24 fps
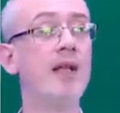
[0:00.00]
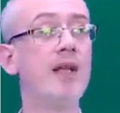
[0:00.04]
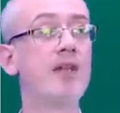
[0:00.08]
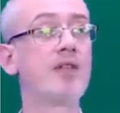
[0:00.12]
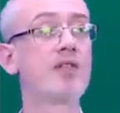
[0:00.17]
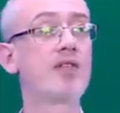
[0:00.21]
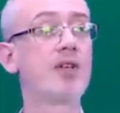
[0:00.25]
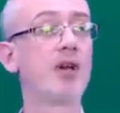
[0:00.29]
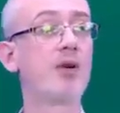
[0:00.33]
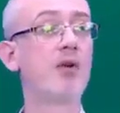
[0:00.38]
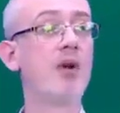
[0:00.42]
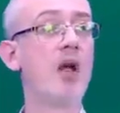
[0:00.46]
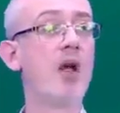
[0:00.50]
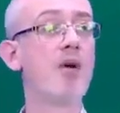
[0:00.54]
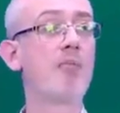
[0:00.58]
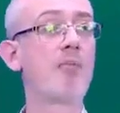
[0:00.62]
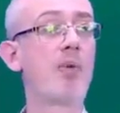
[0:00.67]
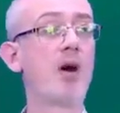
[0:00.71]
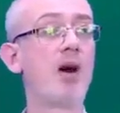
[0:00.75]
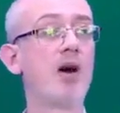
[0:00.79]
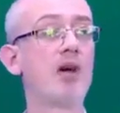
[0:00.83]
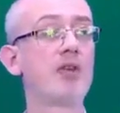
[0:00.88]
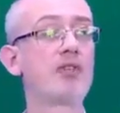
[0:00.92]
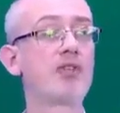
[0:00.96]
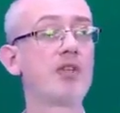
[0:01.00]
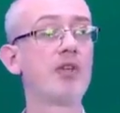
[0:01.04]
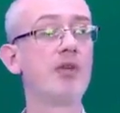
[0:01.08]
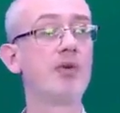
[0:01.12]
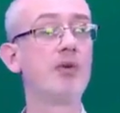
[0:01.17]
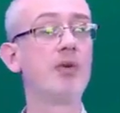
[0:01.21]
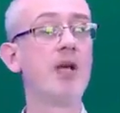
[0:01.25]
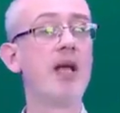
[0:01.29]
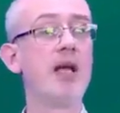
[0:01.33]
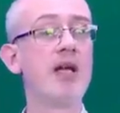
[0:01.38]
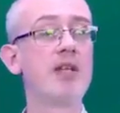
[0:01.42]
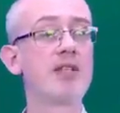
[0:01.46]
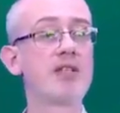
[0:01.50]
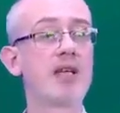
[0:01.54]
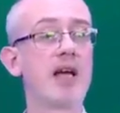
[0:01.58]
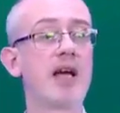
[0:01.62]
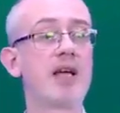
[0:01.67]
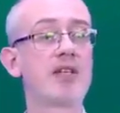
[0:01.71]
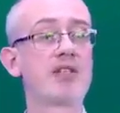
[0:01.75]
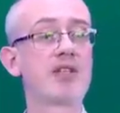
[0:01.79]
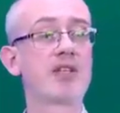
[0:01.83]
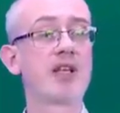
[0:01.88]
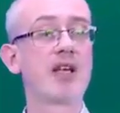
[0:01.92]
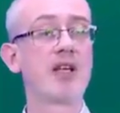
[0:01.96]
So, part 2,
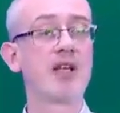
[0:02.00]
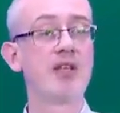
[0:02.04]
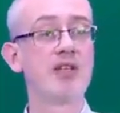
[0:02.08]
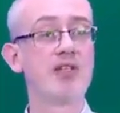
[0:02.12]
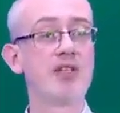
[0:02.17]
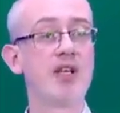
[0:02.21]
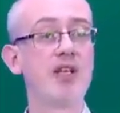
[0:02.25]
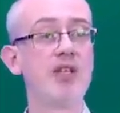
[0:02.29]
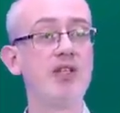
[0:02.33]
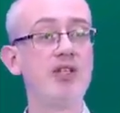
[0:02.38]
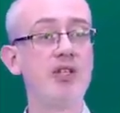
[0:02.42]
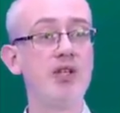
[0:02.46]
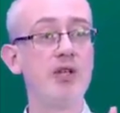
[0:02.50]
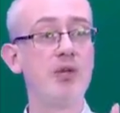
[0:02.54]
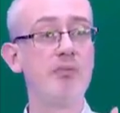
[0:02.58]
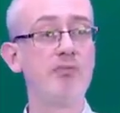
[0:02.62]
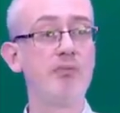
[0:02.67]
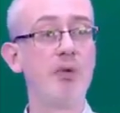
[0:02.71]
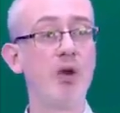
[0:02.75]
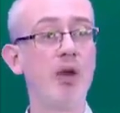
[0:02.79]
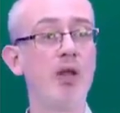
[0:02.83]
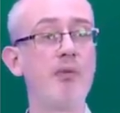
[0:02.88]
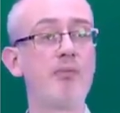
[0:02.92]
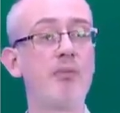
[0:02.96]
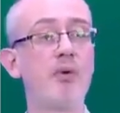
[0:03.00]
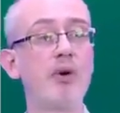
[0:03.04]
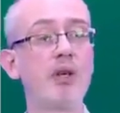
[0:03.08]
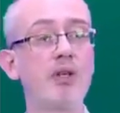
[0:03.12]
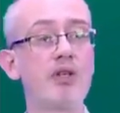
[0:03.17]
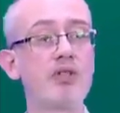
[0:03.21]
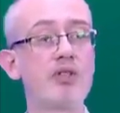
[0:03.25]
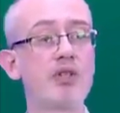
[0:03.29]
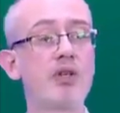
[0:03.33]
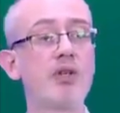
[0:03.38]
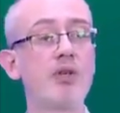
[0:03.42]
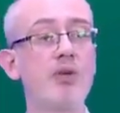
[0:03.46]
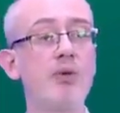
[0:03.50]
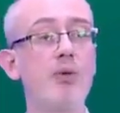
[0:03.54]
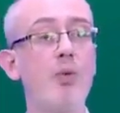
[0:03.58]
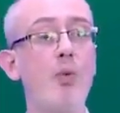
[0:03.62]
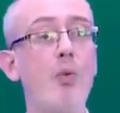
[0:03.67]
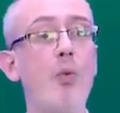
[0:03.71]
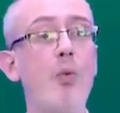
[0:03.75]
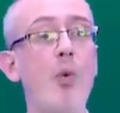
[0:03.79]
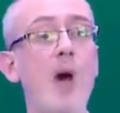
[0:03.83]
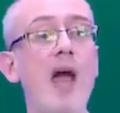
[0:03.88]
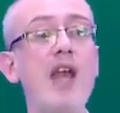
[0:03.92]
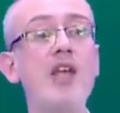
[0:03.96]
task continued, bullet point 2,
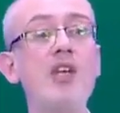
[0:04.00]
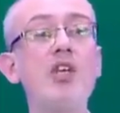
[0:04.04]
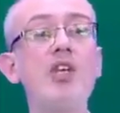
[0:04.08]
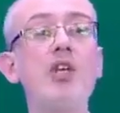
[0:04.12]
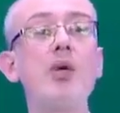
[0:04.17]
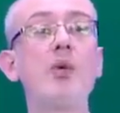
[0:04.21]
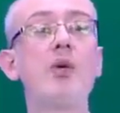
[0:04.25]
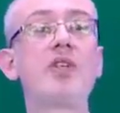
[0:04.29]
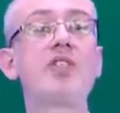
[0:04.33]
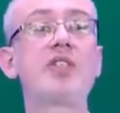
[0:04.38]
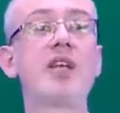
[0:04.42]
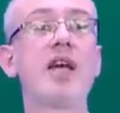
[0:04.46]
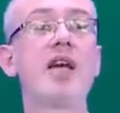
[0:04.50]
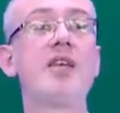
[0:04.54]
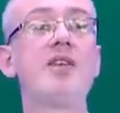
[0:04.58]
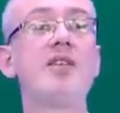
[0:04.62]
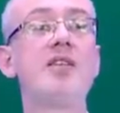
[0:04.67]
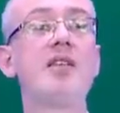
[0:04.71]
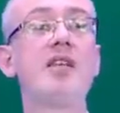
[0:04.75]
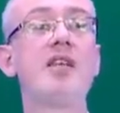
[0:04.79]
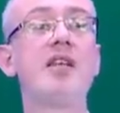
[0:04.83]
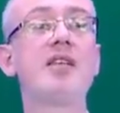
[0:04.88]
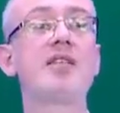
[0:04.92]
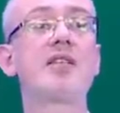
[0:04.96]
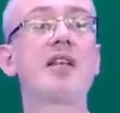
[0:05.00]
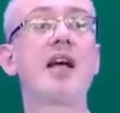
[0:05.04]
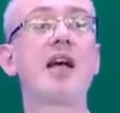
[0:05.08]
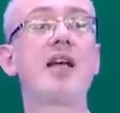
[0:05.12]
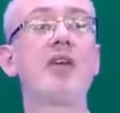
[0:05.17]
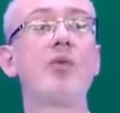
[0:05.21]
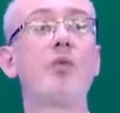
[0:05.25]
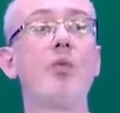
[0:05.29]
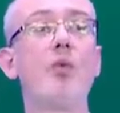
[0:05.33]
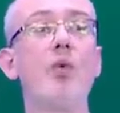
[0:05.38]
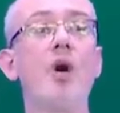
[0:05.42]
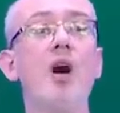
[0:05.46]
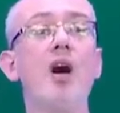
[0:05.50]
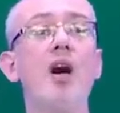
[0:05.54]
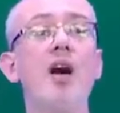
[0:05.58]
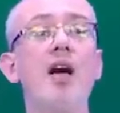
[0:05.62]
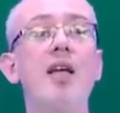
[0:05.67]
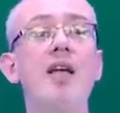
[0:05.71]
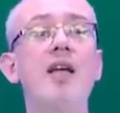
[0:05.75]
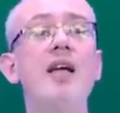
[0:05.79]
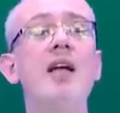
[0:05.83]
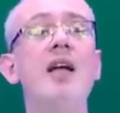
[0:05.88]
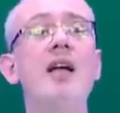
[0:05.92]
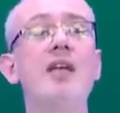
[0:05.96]
when you attended it and
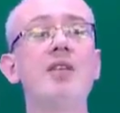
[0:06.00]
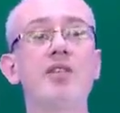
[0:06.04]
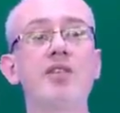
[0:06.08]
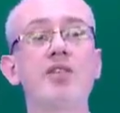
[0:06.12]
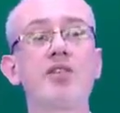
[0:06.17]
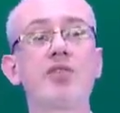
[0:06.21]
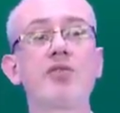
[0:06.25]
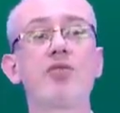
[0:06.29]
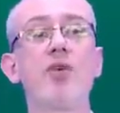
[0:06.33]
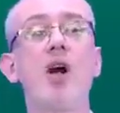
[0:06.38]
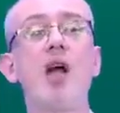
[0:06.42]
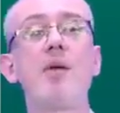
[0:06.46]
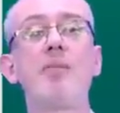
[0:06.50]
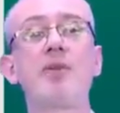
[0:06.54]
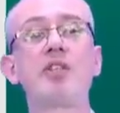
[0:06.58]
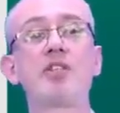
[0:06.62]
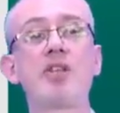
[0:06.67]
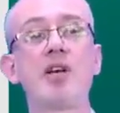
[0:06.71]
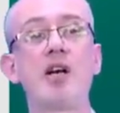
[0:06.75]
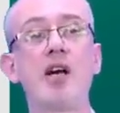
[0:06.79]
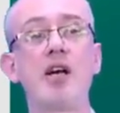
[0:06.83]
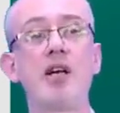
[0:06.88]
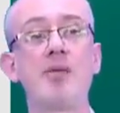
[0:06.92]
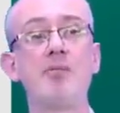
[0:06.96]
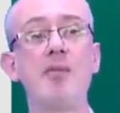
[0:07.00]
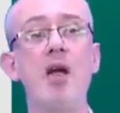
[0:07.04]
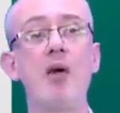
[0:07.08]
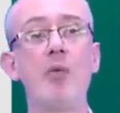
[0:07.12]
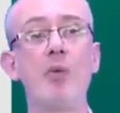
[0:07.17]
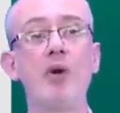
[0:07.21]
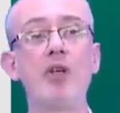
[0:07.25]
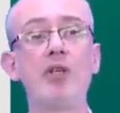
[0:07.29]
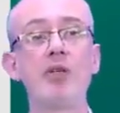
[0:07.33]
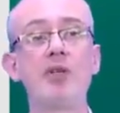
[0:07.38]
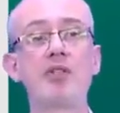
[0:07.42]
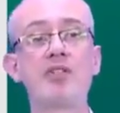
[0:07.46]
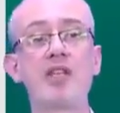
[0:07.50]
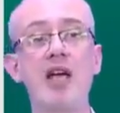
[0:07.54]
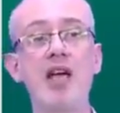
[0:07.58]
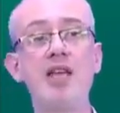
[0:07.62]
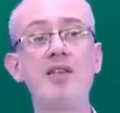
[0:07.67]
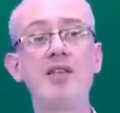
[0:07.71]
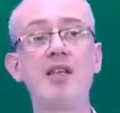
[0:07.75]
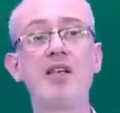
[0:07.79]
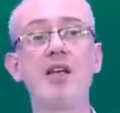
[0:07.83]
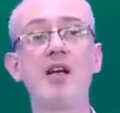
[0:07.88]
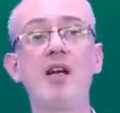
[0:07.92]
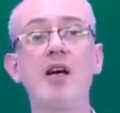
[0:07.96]
why. Describe a time when you
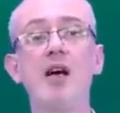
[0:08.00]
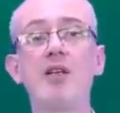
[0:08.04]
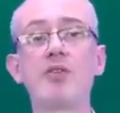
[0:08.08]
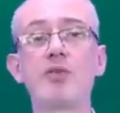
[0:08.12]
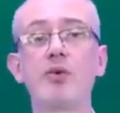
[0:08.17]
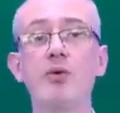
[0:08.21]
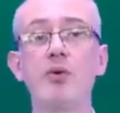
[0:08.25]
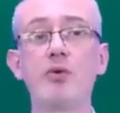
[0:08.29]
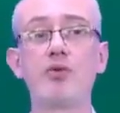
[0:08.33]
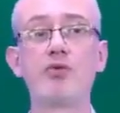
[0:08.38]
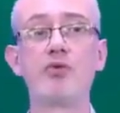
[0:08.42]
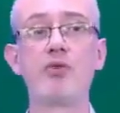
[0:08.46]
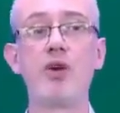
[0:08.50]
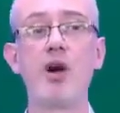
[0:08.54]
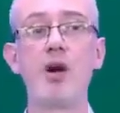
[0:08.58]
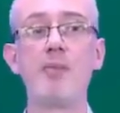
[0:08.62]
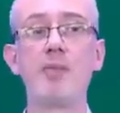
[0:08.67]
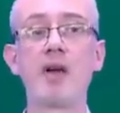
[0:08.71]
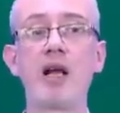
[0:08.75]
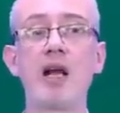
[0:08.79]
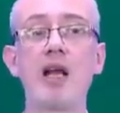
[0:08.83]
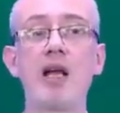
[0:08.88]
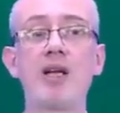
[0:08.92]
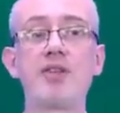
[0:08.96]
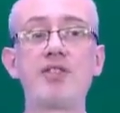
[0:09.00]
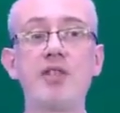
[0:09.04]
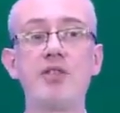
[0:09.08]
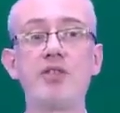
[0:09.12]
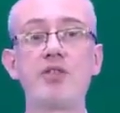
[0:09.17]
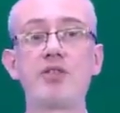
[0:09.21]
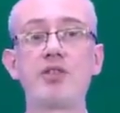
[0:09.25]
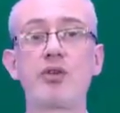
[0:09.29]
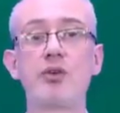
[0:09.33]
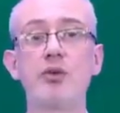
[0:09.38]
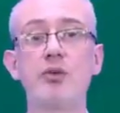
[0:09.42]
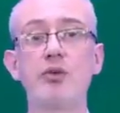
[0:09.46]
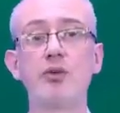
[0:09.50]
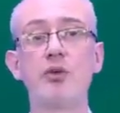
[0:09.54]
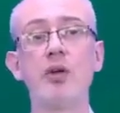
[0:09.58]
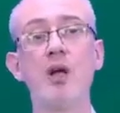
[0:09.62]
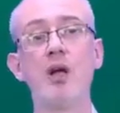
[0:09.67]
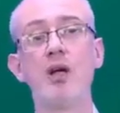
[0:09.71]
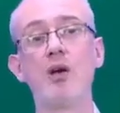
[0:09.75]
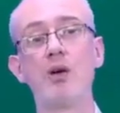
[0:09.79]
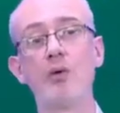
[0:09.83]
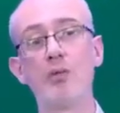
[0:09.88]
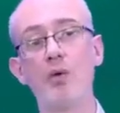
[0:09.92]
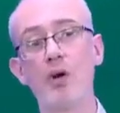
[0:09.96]
attended an art or drama class in school,
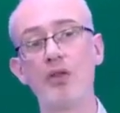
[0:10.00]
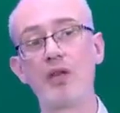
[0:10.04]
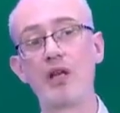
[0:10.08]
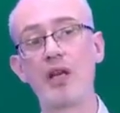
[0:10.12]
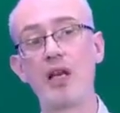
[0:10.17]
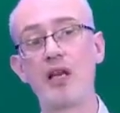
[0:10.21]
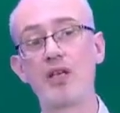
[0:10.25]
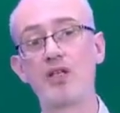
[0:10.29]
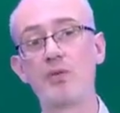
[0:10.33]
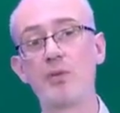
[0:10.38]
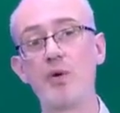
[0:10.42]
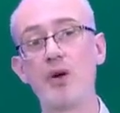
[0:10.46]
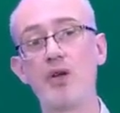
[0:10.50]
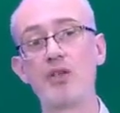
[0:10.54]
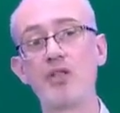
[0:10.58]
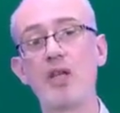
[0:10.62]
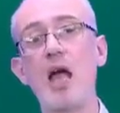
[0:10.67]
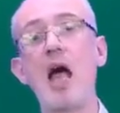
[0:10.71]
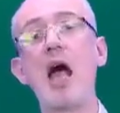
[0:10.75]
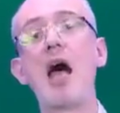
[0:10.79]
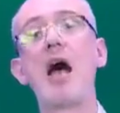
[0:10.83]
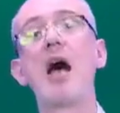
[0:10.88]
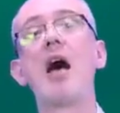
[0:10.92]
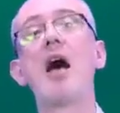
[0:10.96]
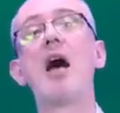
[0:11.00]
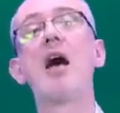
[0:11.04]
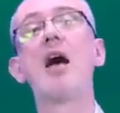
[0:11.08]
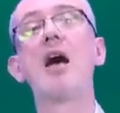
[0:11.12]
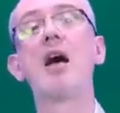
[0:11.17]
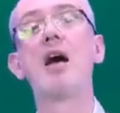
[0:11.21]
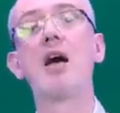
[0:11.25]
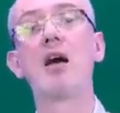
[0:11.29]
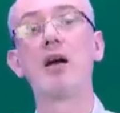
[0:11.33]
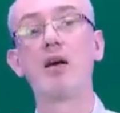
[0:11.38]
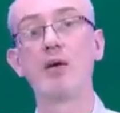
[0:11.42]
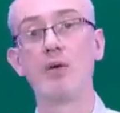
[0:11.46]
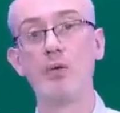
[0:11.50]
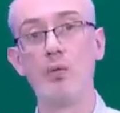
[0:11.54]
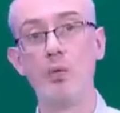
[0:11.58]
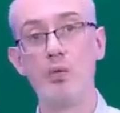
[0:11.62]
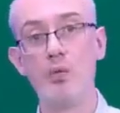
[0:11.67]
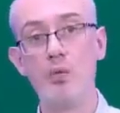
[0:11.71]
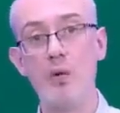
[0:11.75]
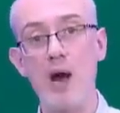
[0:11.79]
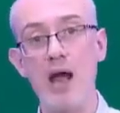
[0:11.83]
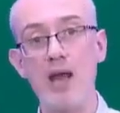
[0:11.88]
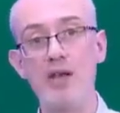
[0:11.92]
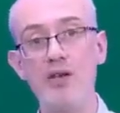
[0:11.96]
what the class was,
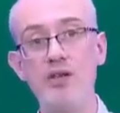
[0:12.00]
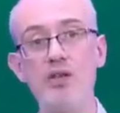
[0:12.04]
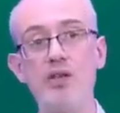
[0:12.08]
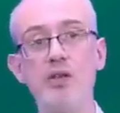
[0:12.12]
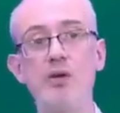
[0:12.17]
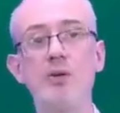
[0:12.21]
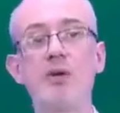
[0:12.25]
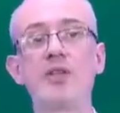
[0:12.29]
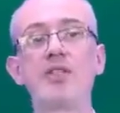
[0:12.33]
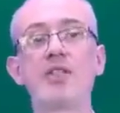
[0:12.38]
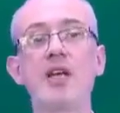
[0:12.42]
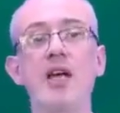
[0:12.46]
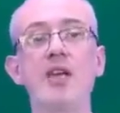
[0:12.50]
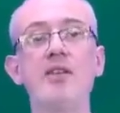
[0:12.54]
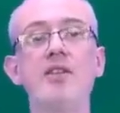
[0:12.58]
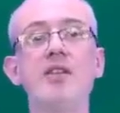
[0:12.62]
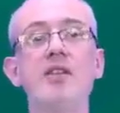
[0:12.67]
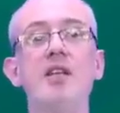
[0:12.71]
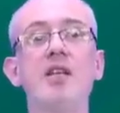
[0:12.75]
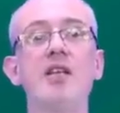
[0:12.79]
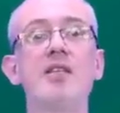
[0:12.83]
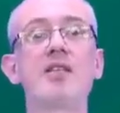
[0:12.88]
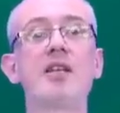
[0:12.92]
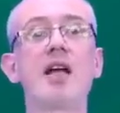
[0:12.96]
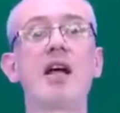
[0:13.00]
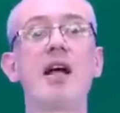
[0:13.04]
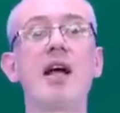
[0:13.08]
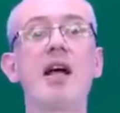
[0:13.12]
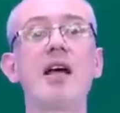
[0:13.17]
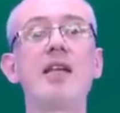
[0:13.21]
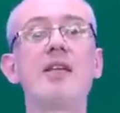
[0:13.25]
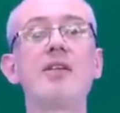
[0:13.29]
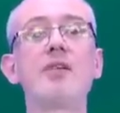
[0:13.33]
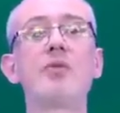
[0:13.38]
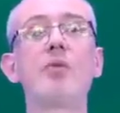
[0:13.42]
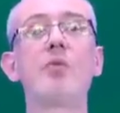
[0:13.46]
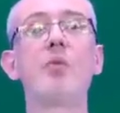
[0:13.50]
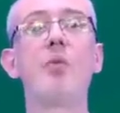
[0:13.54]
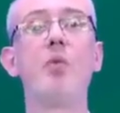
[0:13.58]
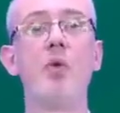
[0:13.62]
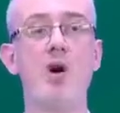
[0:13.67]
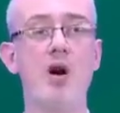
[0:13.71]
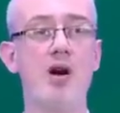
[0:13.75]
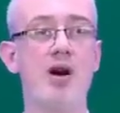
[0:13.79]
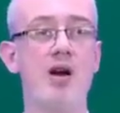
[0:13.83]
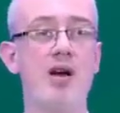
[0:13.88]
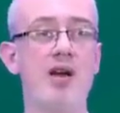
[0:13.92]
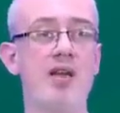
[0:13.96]
when you attended it and
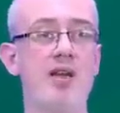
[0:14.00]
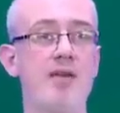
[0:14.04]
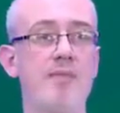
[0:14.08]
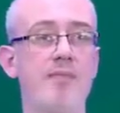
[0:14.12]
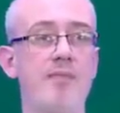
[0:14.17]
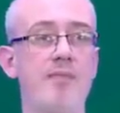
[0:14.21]
why.